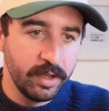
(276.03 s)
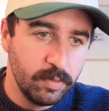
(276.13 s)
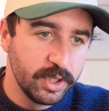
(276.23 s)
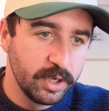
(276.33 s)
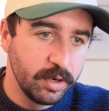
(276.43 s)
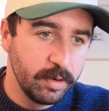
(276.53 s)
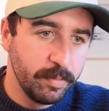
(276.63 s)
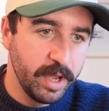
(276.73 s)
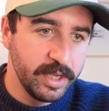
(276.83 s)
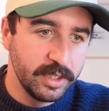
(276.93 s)
which I can
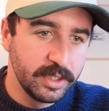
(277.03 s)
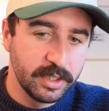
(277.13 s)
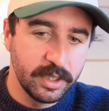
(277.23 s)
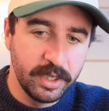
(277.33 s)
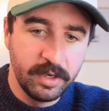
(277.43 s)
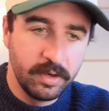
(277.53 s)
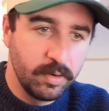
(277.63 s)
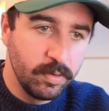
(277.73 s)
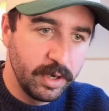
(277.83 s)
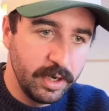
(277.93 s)
paste in
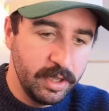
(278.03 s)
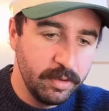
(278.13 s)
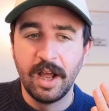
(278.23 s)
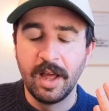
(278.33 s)
quickly.